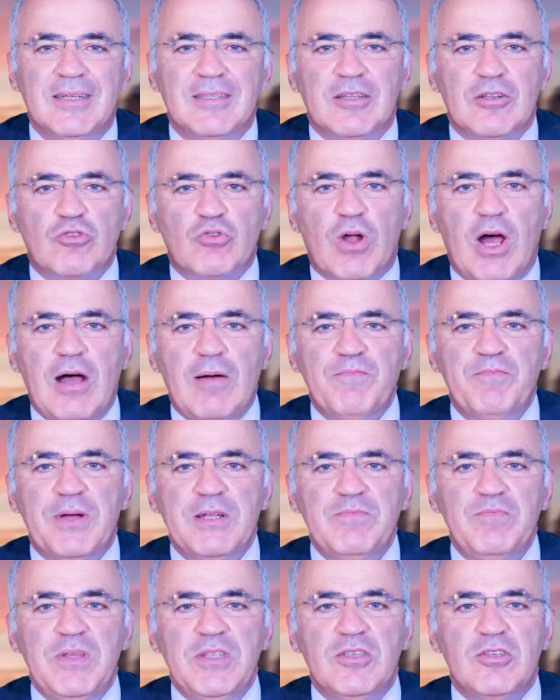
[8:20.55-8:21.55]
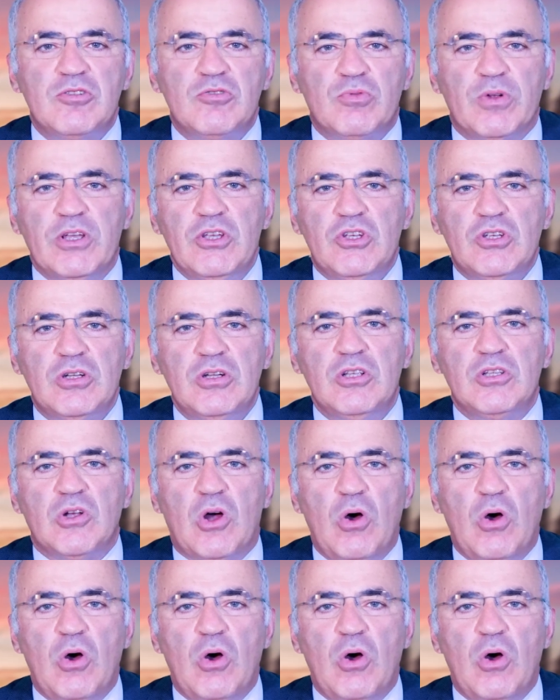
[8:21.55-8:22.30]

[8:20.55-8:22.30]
the Trump administration is